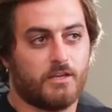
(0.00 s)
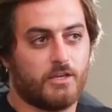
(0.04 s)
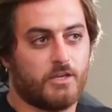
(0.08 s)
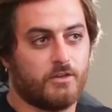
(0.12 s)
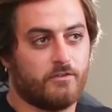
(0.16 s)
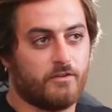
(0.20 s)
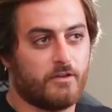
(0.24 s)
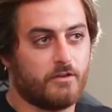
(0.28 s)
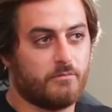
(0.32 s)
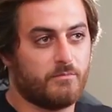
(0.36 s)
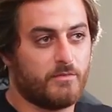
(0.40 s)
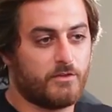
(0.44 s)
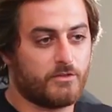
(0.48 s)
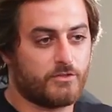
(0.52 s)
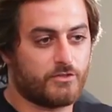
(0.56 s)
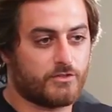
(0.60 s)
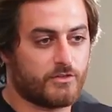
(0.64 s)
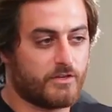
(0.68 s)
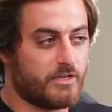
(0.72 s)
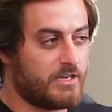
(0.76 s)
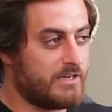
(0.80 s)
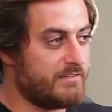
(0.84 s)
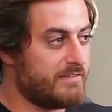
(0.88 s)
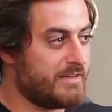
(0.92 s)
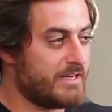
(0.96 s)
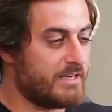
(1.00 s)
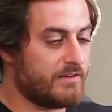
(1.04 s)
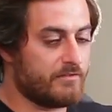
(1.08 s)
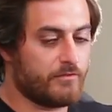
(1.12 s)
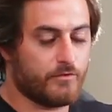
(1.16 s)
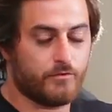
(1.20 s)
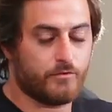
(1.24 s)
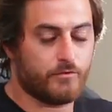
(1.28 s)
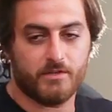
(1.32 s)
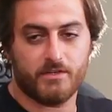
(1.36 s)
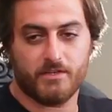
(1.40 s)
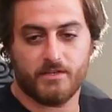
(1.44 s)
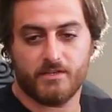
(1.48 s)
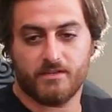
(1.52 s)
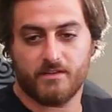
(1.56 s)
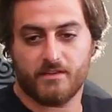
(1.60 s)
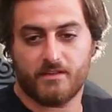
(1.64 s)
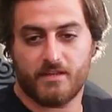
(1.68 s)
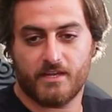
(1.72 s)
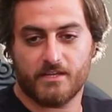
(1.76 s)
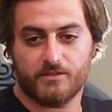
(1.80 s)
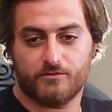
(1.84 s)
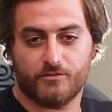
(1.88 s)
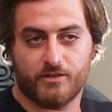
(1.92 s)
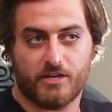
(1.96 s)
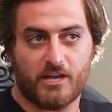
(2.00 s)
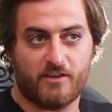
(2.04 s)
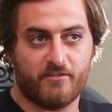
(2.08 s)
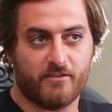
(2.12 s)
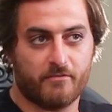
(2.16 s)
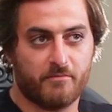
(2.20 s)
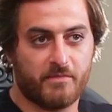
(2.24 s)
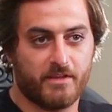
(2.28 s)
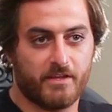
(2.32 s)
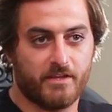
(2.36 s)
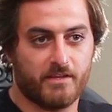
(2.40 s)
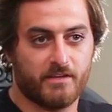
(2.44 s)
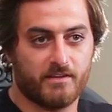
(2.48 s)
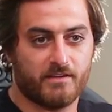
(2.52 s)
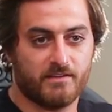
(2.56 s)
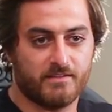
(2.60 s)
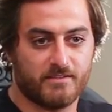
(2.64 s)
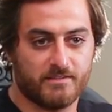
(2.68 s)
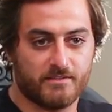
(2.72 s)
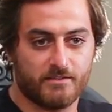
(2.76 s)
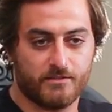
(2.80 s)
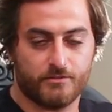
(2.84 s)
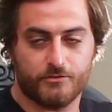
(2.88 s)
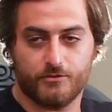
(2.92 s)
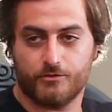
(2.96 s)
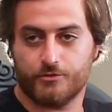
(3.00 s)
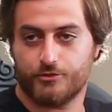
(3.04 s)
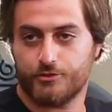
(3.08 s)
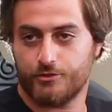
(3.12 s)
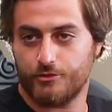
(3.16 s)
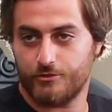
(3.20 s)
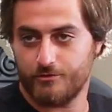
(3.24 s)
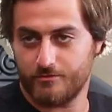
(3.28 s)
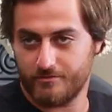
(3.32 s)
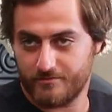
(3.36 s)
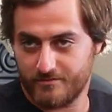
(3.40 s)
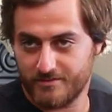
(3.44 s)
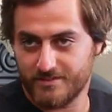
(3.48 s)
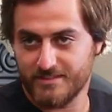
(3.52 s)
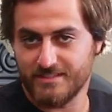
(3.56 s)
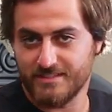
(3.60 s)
Thank you very much. Good evening everyone and thanks for having me on your show.